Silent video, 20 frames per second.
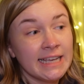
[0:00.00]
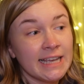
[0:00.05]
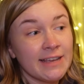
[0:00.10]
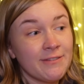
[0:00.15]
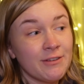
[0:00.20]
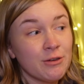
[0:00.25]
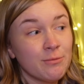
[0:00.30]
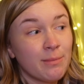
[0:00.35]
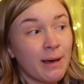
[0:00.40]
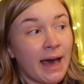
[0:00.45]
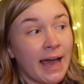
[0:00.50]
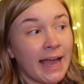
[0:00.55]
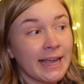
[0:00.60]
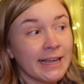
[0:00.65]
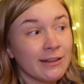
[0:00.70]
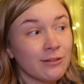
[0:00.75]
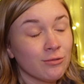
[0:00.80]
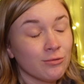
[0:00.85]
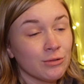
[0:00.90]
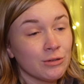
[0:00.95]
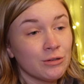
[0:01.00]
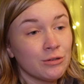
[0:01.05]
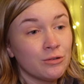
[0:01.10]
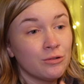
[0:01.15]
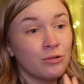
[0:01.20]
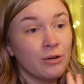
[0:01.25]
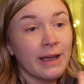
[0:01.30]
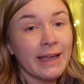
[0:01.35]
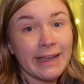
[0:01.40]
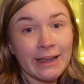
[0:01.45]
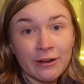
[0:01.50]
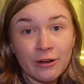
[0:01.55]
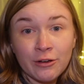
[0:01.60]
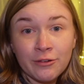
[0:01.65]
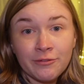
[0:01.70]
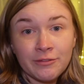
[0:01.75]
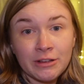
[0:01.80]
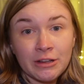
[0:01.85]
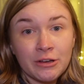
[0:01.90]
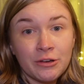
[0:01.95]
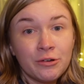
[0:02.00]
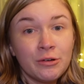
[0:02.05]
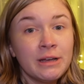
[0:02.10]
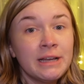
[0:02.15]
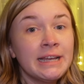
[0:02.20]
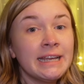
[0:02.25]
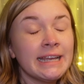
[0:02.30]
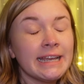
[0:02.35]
If you buy through Aeroflow,